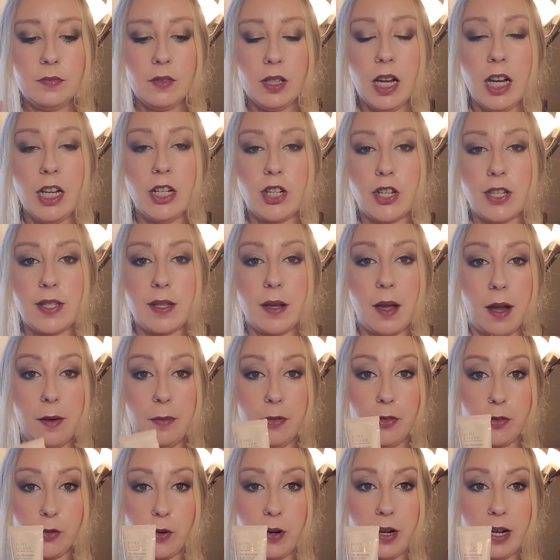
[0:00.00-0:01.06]
I
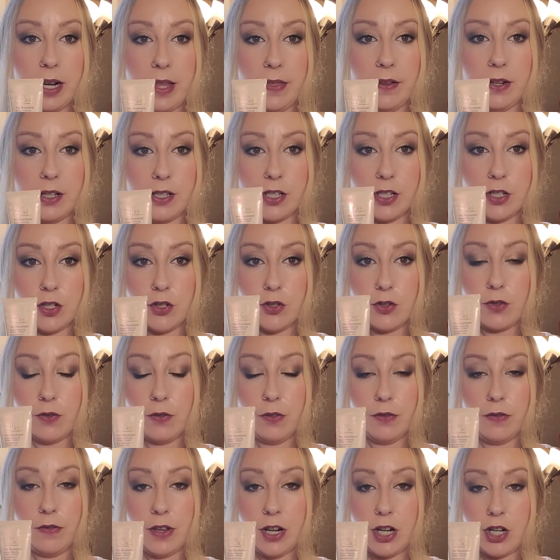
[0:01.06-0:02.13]
threw it in there to
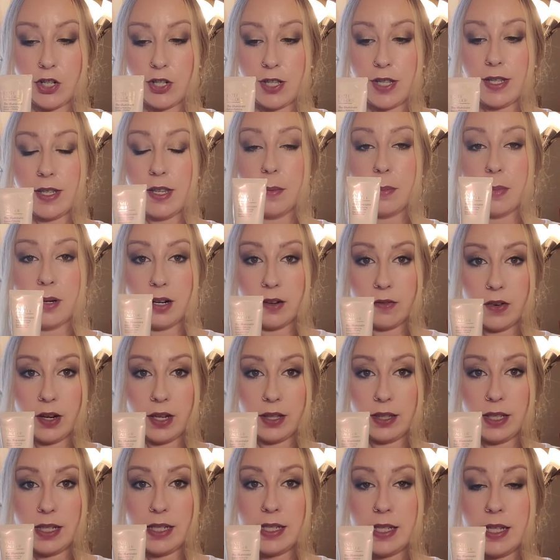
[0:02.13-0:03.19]
finish this up, and I
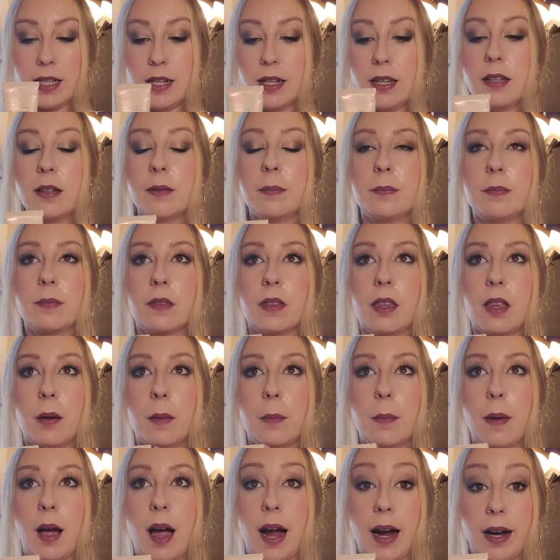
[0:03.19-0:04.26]
finally did.
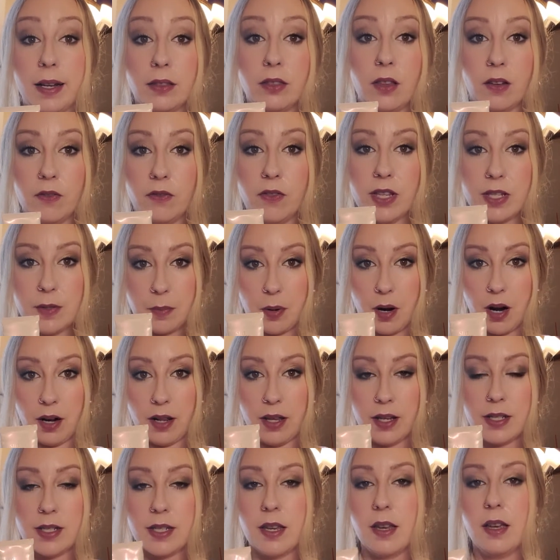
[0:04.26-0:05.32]
I love this
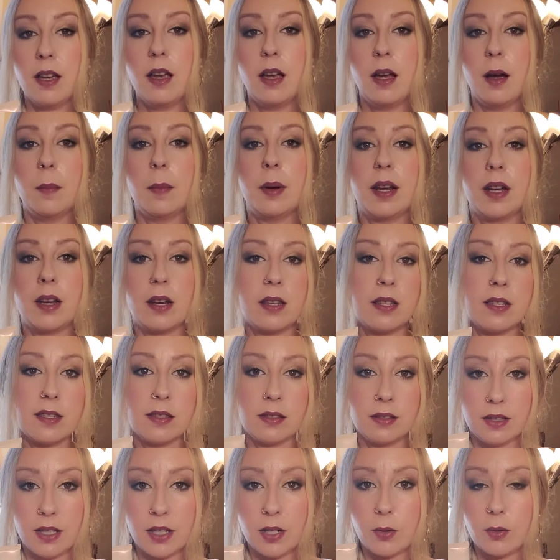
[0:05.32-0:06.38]
product, but it is
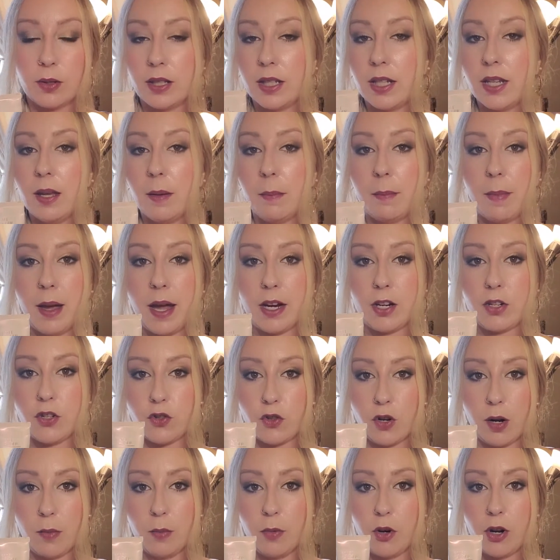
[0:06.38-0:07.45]
literally MAC
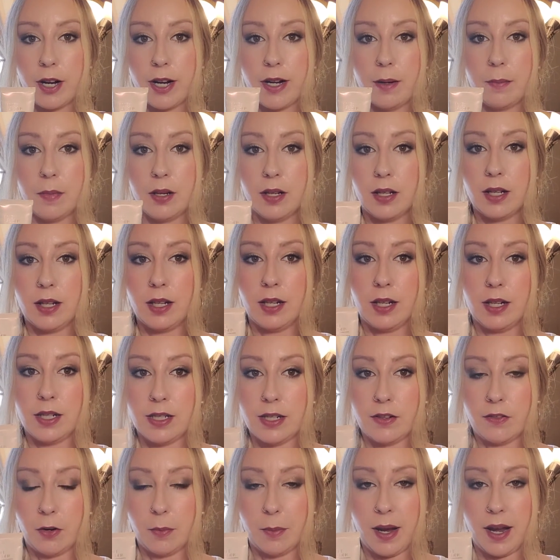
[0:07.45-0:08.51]
Strobe Cream in a
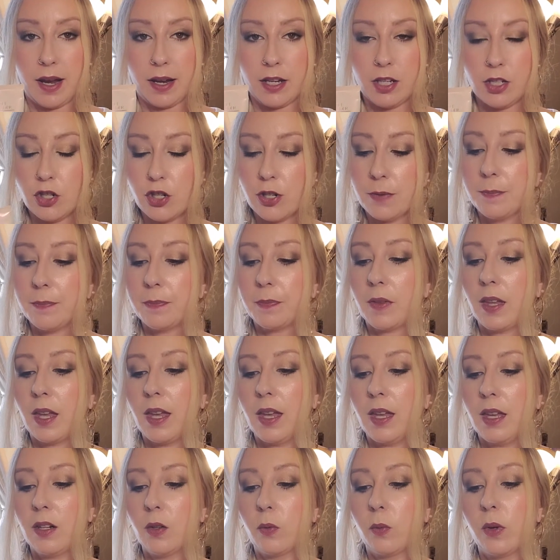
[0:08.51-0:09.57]
different package.
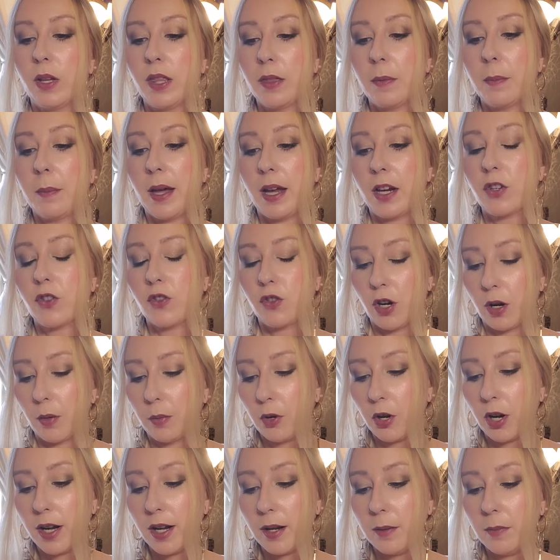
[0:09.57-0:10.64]
And with MAC Strobe
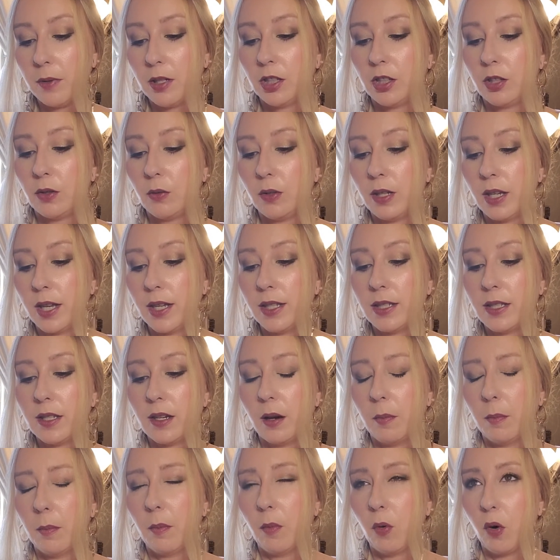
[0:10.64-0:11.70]
Cream, you get
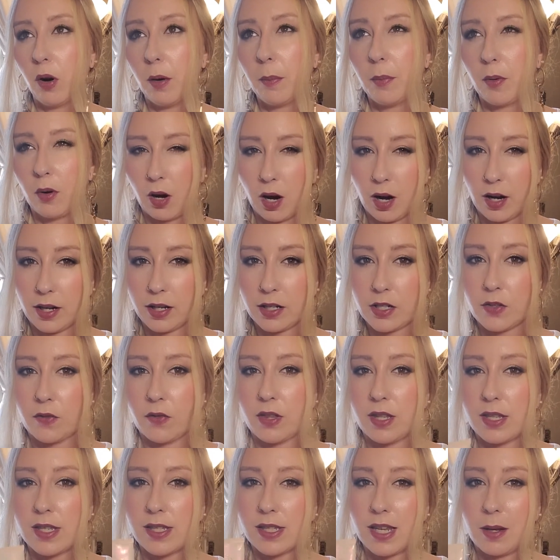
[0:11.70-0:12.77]
more product for
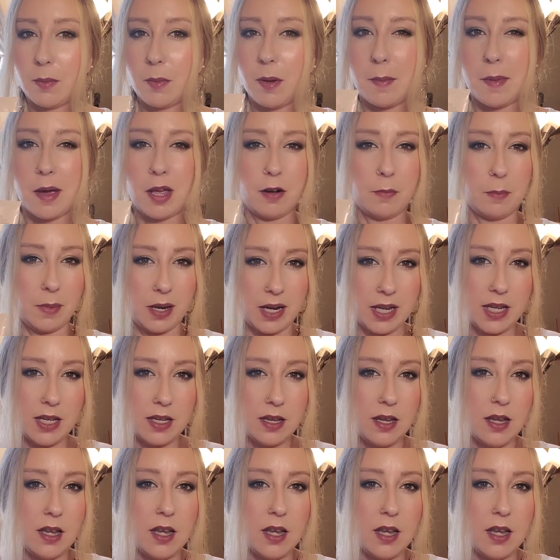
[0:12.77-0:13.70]
the same amount of money.